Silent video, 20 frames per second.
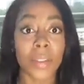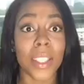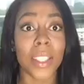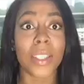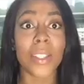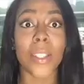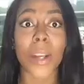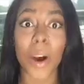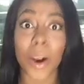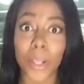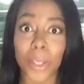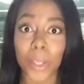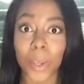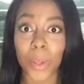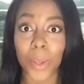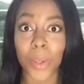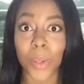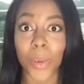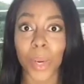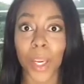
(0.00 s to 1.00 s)
this is
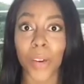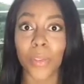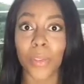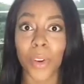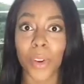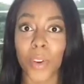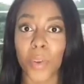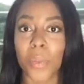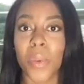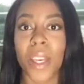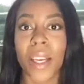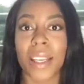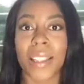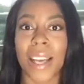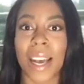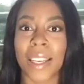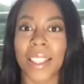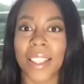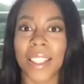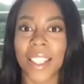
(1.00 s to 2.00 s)
also the wig for you, because
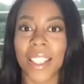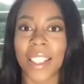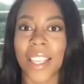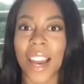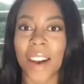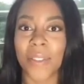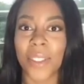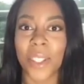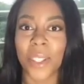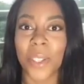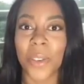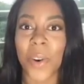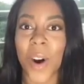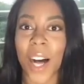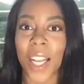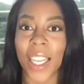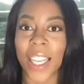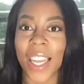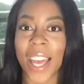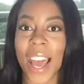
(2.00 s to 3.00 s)
I didn't have to do
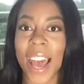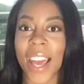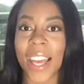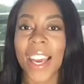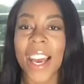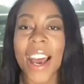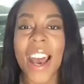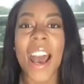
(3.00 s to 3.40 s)
all of that.